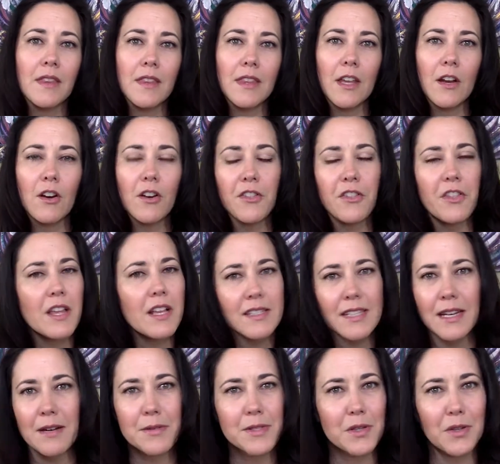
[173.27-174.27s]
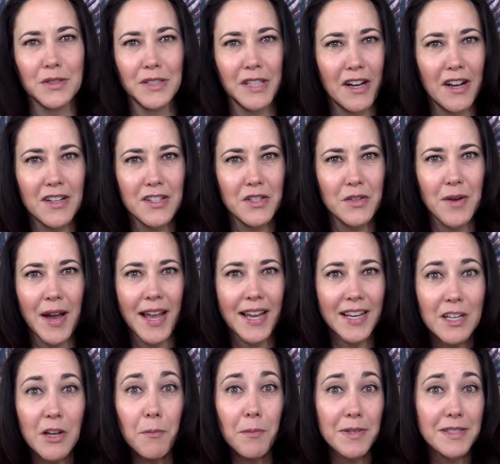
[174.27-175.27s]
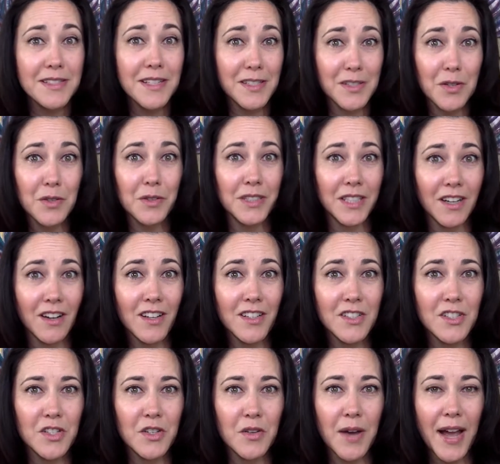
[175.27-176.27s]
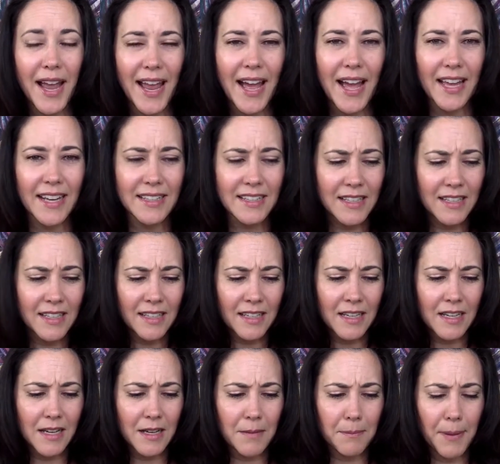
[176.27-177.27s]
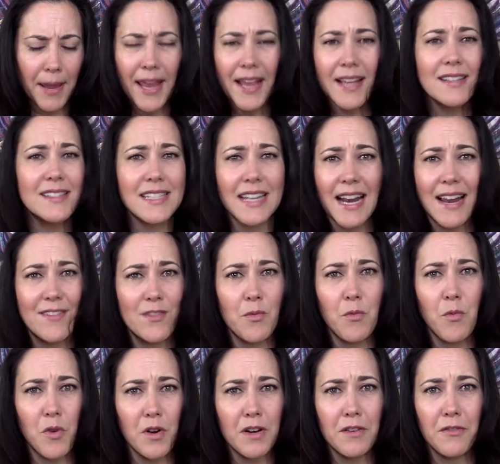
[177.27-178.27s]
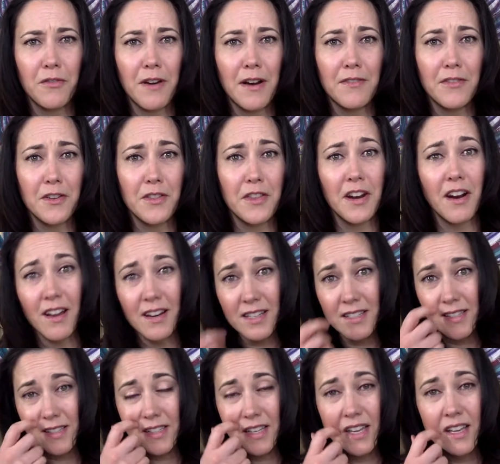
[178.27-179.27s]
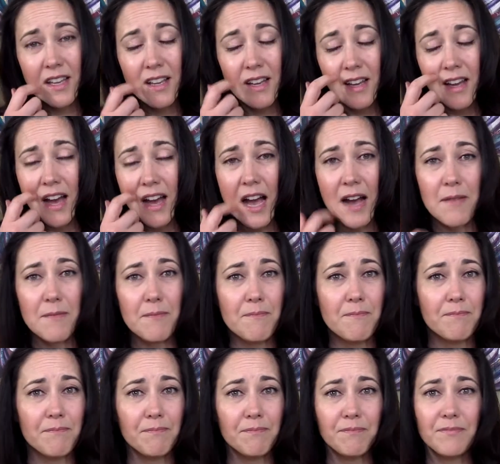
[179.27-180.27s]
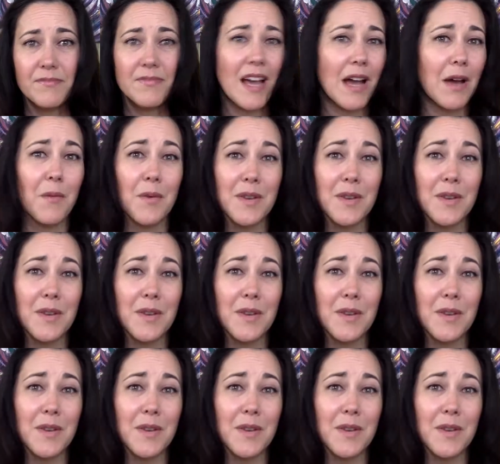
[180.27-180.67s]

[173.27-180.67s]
there are things that I was holding on to I had no business holding on to. I had pants that I haven't worn in forever that honestly, I